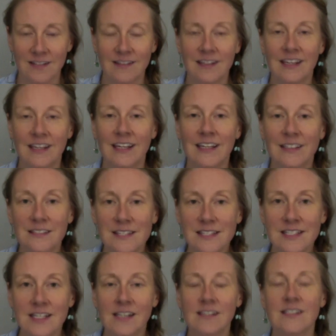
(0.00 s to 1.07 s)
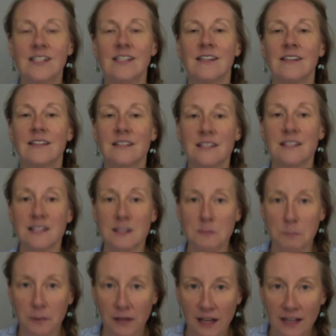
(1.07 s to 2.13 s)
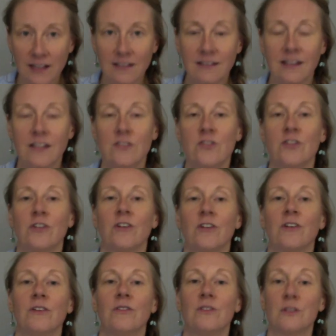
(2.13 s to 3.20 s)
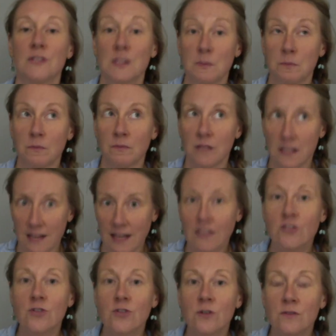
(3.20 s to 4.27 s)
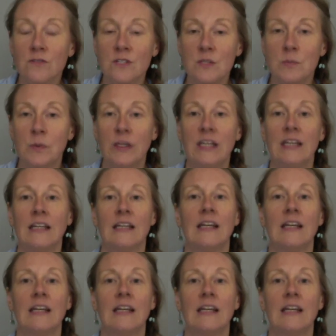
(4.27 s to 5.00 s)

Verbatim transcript: The instinct, the splenic nature, this, the nature of the spleen,